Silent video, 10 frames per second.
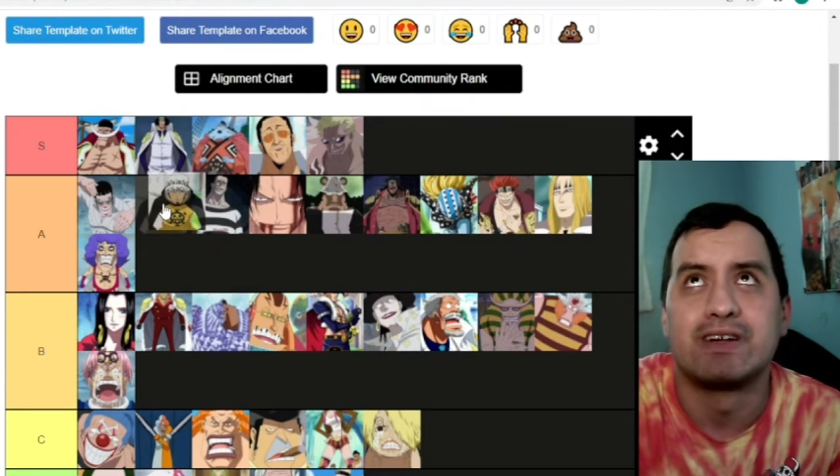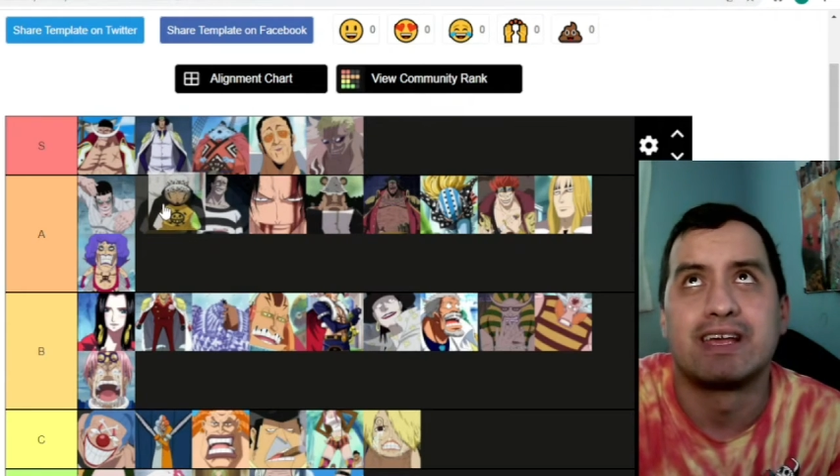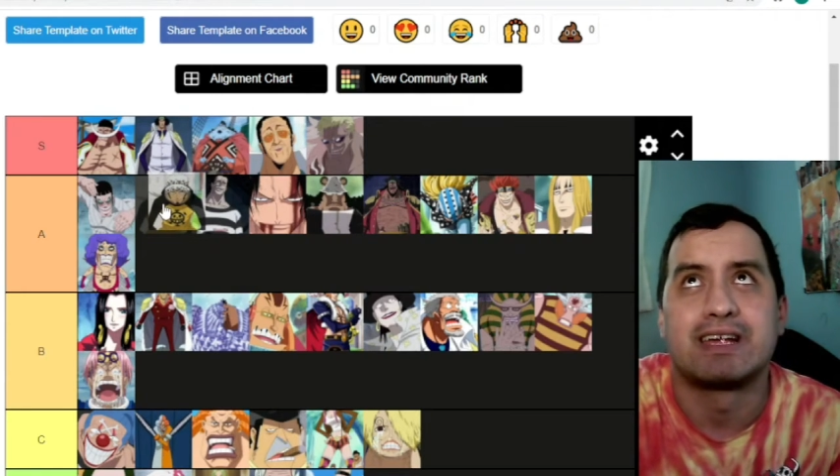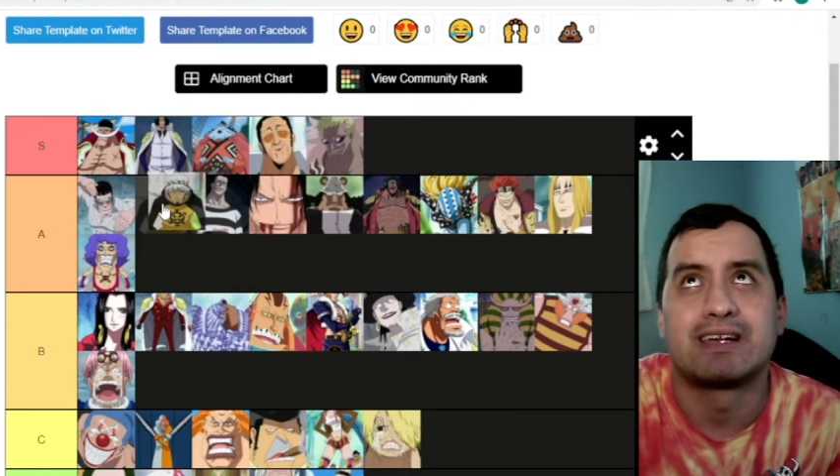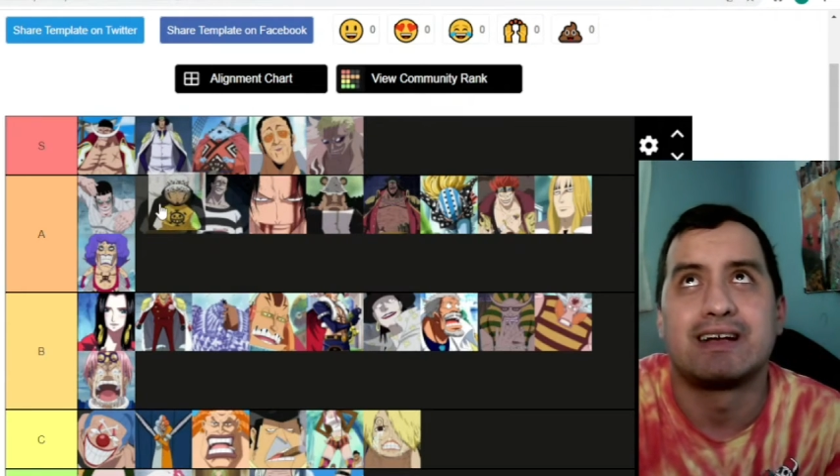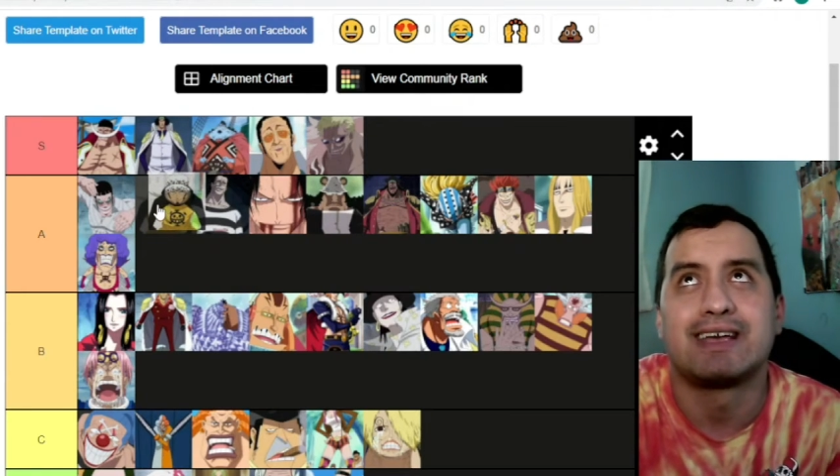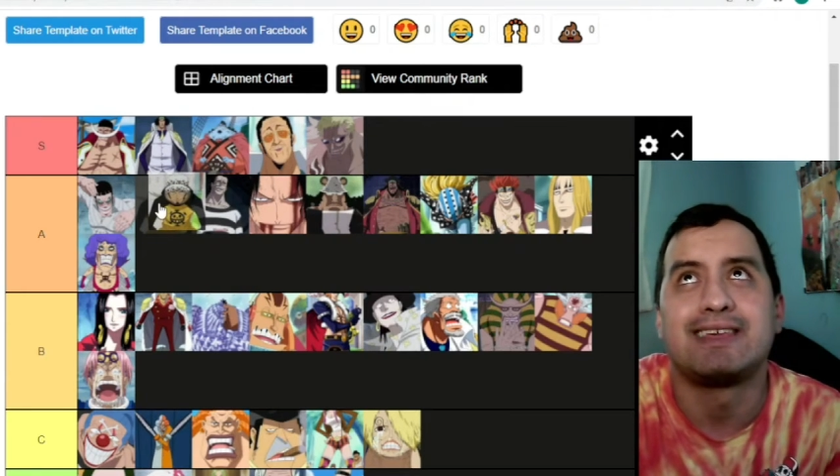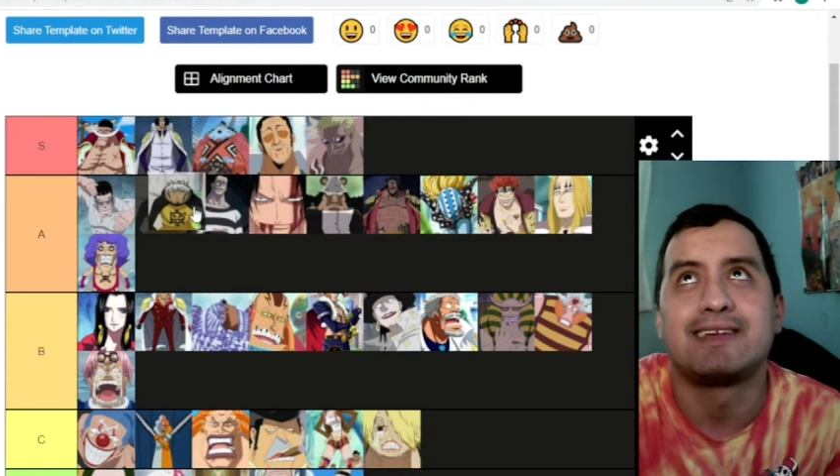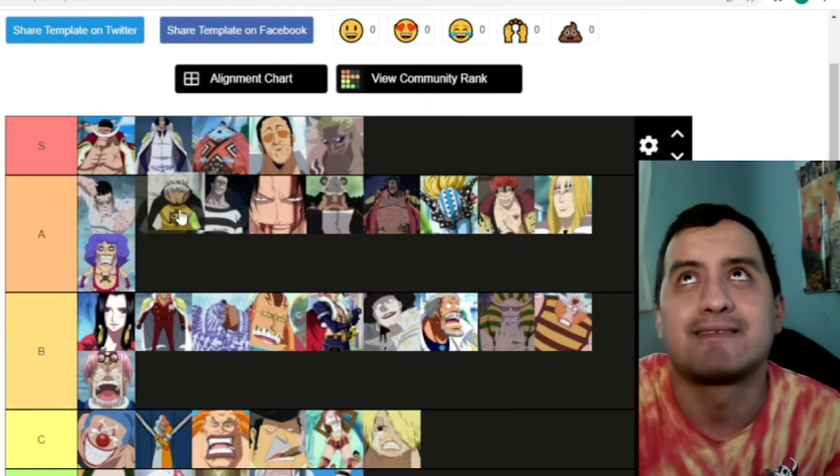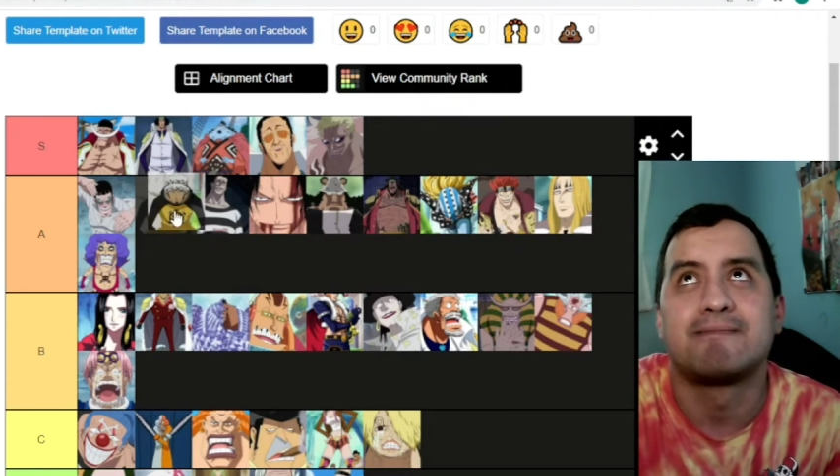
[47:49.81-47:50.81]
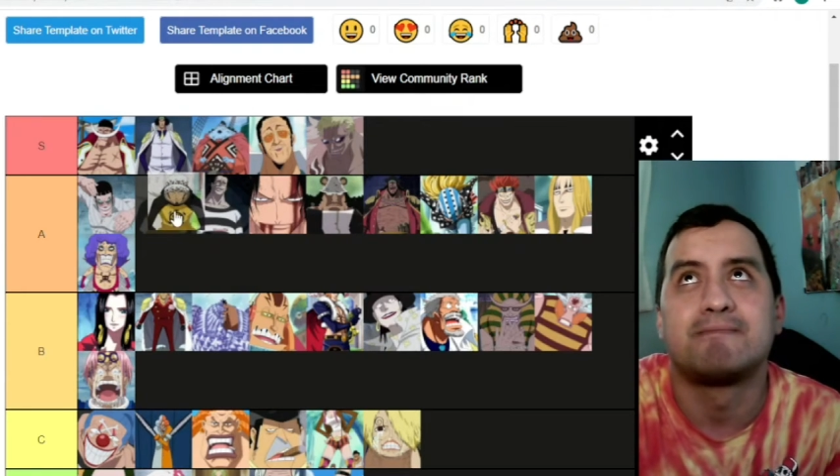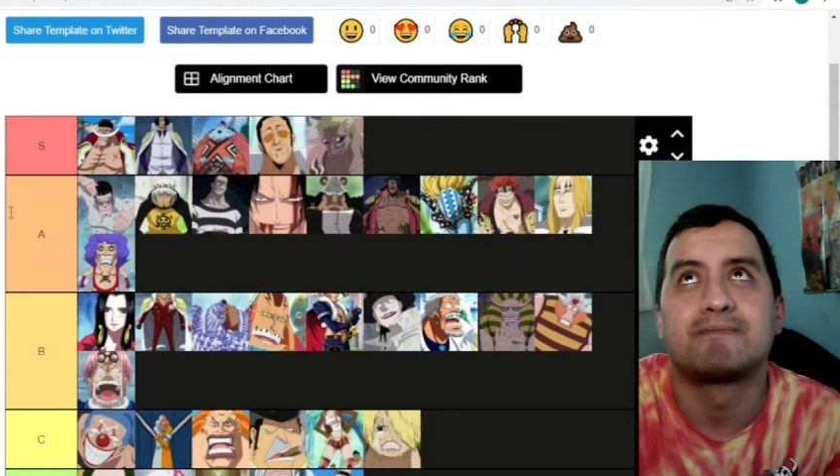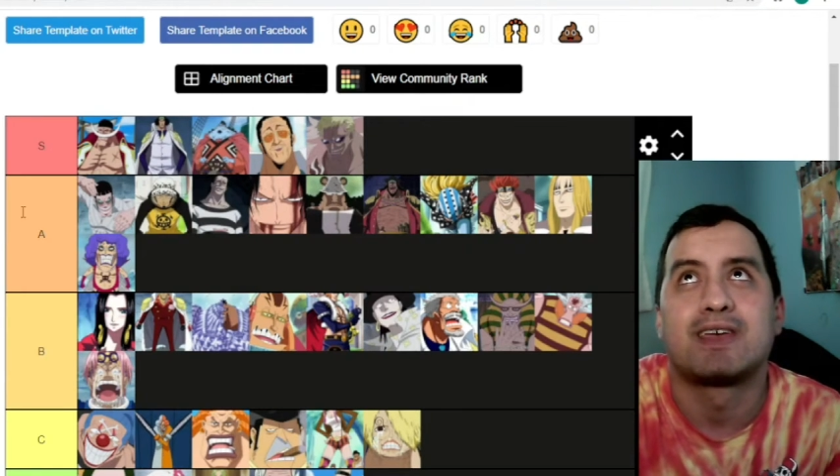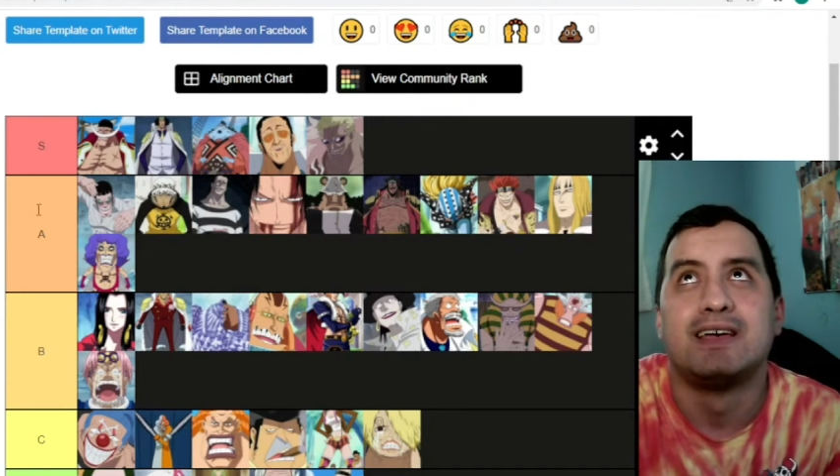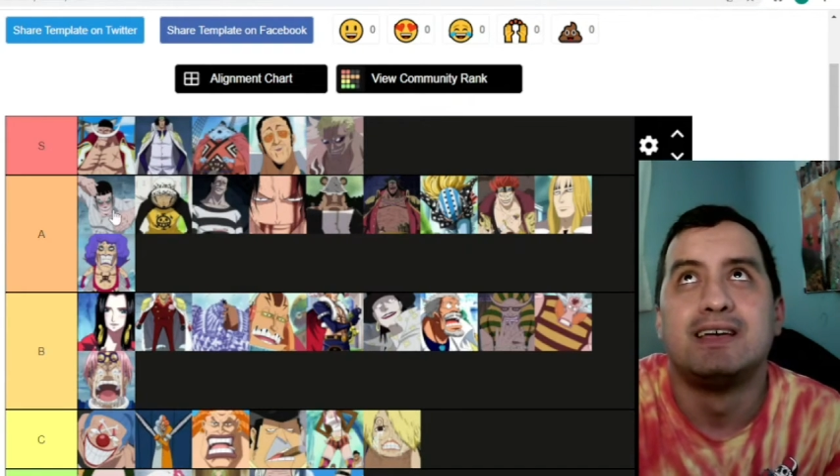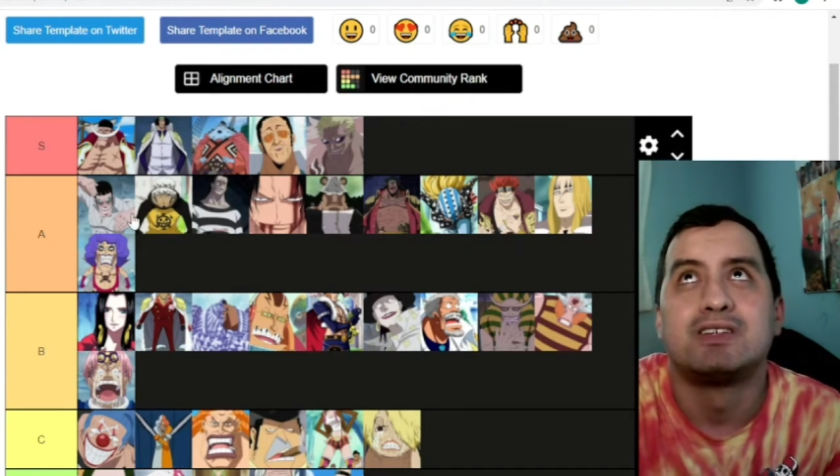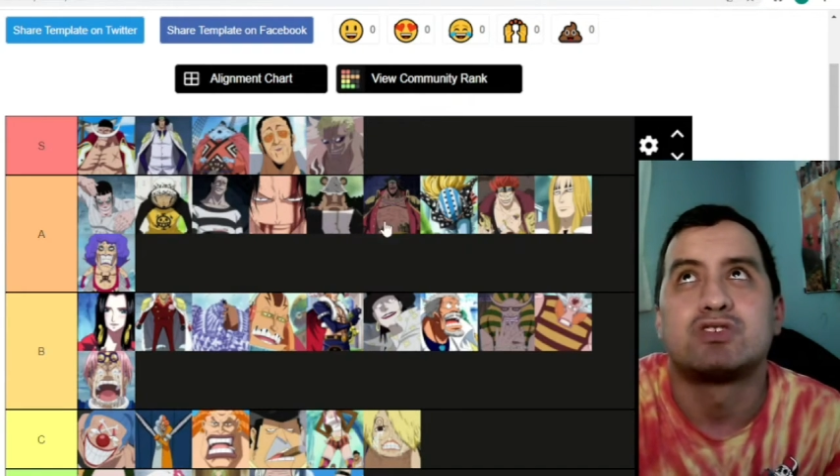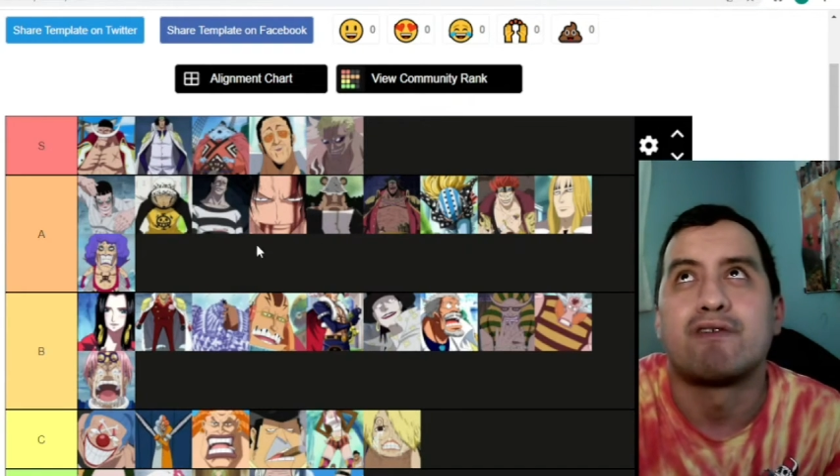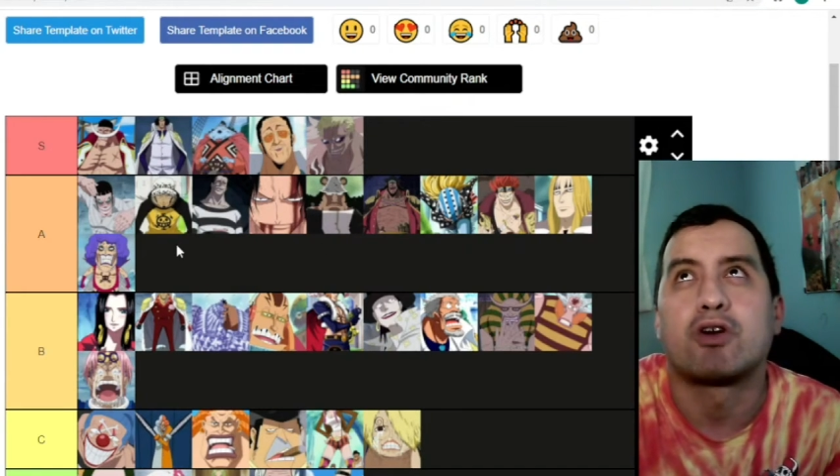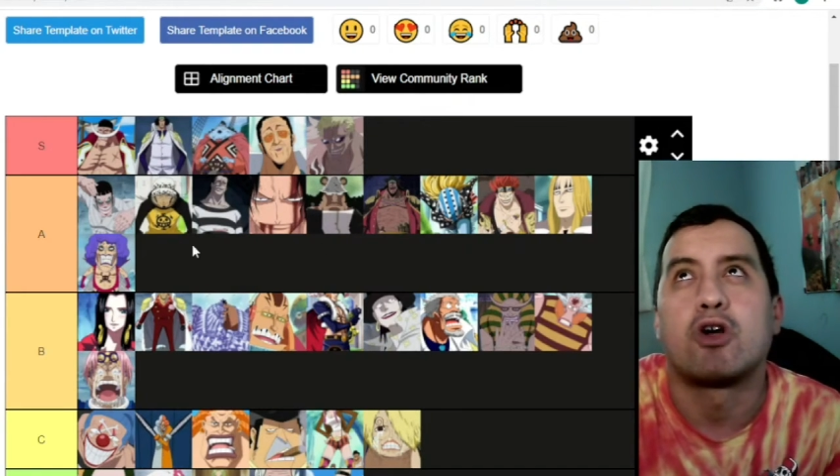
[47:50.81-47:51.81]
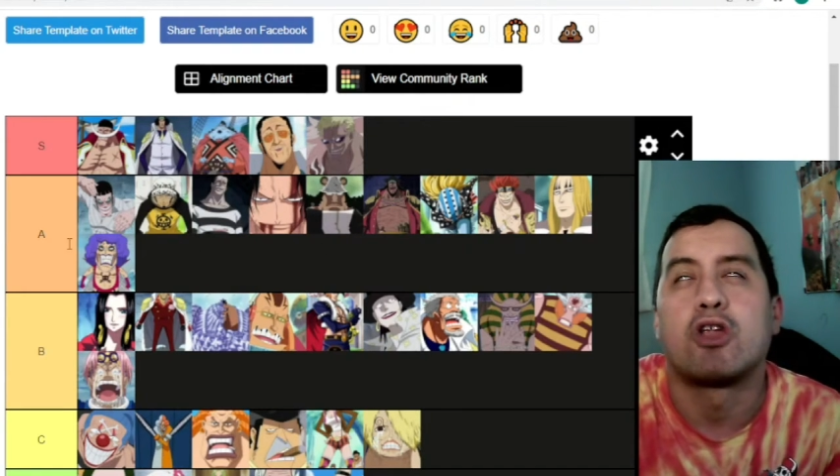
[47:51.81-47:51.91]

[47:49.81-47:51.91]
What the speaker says: Like, I think Trafalgar